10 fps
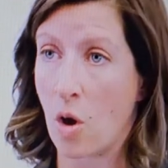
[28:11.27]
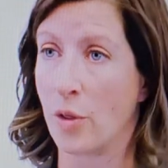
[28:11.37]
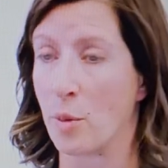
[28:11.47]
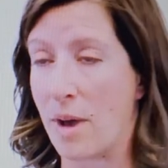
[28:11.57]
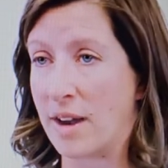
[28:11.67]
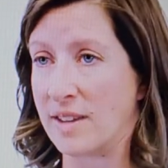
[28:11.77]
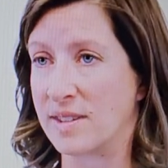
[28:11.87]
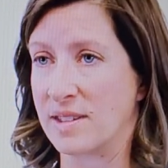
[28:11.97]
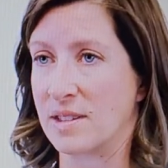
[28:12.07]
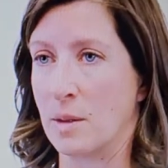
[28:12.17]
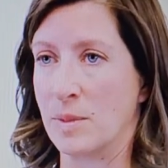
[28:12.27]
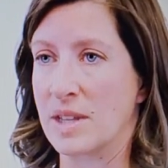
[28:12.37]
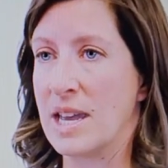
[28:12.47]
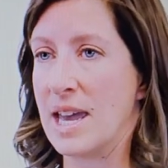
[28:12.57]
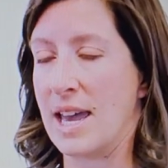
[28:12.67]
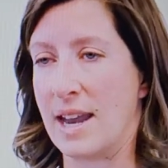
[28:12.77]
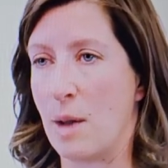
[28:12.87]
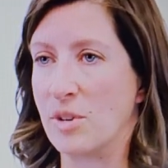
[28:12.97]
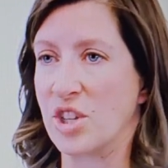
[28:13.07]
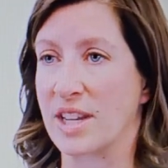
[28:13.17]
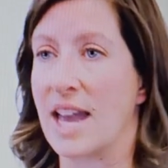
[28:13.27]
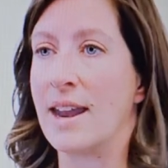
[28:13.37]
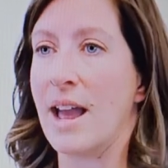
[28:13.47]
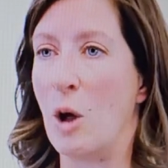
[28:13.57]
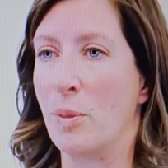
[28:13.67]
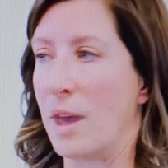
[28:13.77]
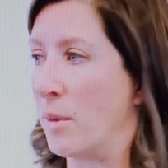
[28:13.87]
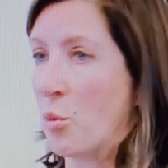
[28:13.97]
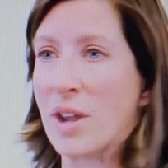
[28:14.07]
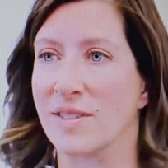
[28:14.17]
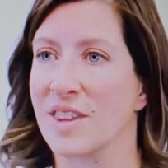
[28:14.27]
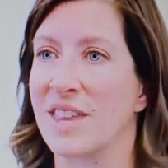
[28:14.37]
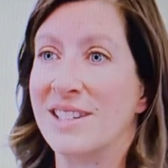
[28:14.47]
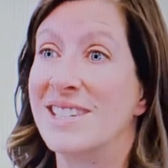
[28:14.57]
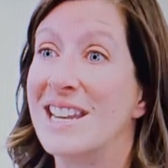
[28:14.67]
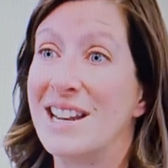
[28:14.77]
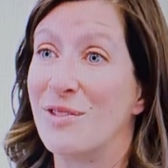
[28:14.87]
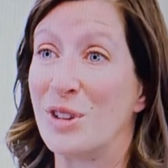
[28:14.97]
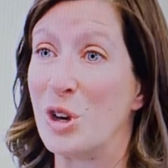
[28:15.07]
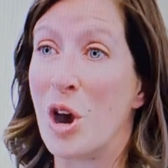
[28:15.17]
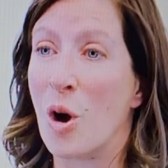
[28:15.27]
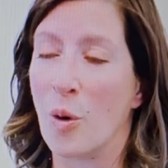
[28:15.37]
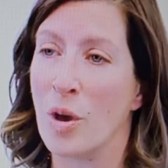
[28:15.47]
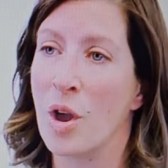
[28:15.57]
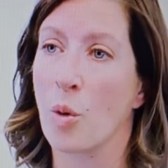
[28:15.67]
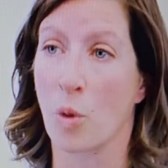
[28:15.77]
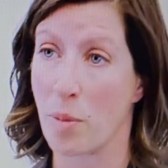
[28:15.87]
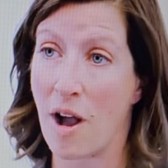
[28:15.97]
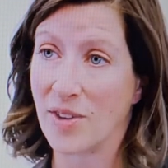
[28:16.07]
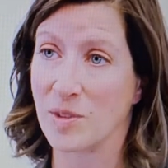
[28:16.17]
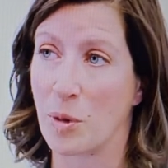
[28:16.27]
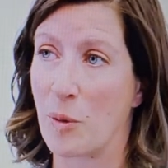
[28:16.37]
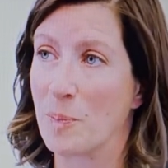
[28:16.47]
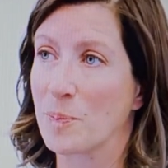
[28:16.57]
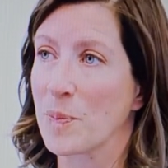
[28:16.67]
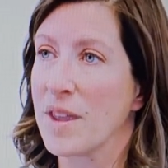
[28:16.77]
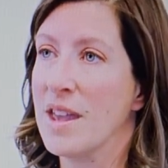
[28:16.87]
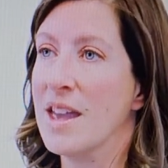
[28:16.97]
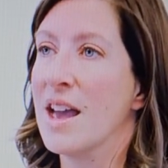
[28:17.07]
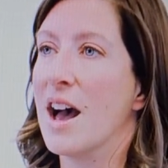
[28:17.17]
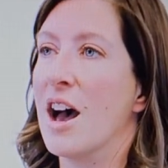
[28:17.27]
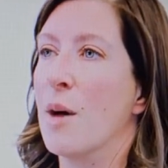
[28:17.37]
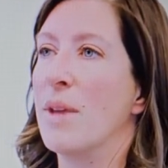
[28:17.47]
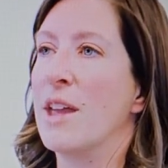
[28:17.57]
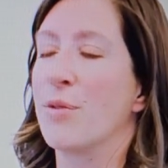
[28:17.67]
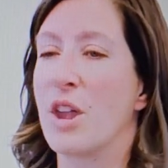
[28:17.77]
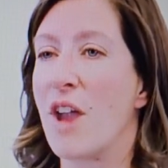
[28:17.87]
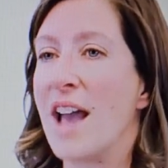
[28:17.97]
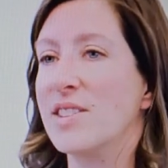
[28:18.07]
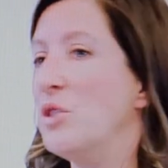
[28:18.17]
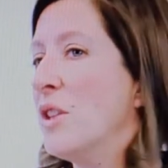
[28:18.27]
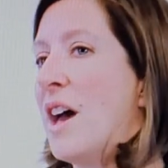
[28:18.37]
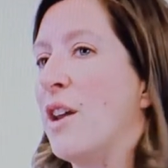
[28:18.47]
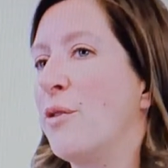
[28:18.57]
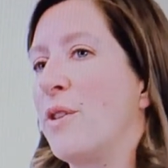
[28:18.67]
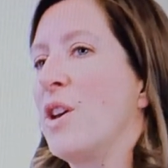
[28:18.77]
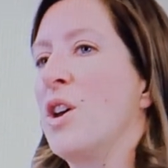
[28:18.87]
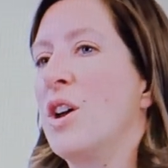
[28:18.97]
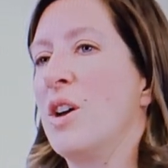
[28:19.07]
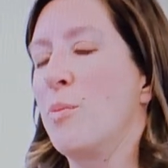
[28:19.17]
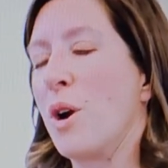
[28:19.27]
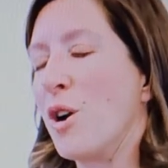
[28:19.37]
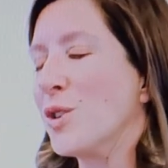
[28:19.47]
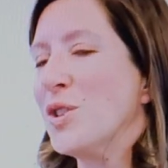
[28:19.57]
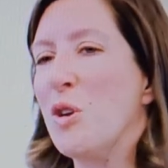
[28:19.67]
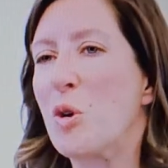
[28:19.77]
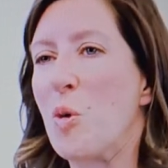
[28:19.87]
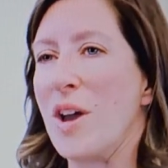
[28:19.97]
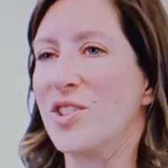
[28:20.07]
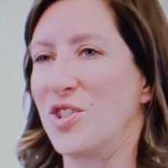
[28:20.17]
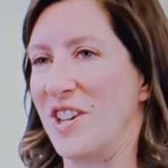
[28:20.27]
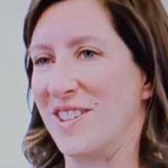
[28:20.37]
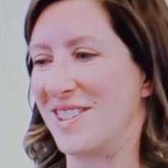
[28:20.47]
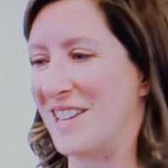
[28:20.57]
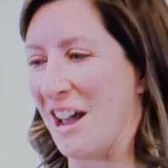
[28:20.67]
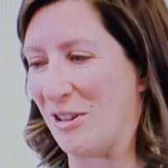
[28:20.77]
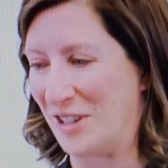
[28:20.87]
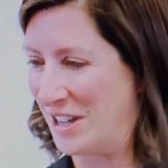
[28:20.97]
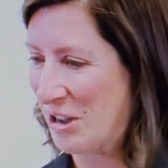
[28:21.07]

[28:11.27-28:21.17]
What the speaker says: all their body systems and how much it can help them in ways that they didn't even know were possible. If they're asking you a lot of personal questions, now